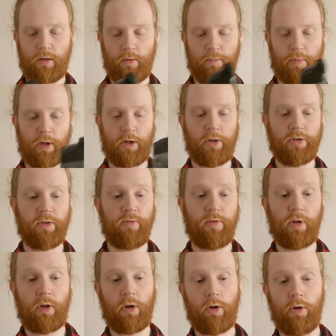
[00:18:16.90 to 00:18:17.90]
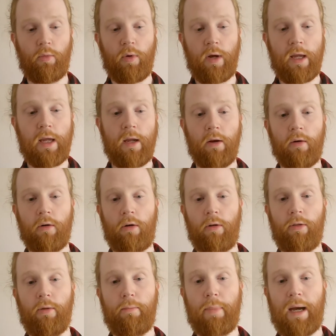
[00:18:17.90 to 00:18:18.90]
because of the cutaway here
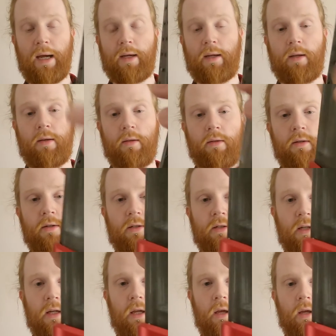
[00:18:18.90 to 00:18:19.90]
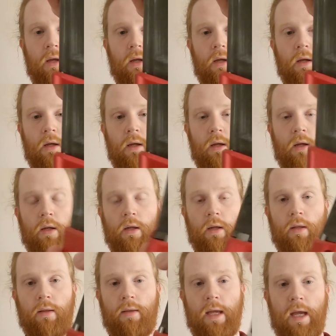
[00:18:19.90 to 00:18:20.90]
on the back that you see,
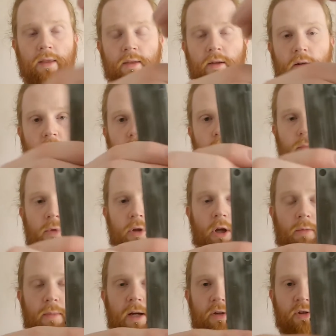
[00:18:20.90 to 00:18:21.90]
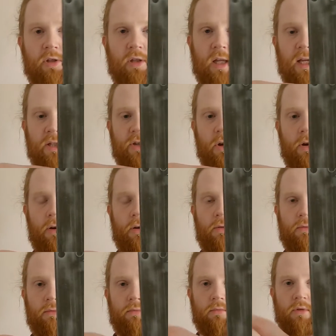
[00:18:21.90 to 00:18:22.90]
then the Glock mag just slides
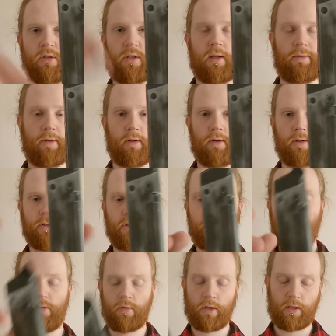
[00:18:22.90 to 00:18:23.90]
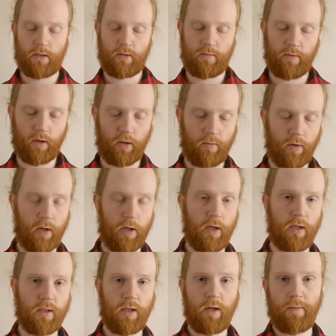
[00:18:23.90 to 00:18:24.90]
down, tilt it, and it's out. It's very, very
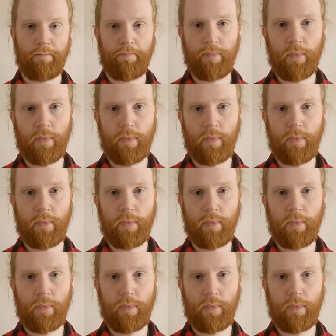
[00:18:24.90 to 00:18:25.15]
easy.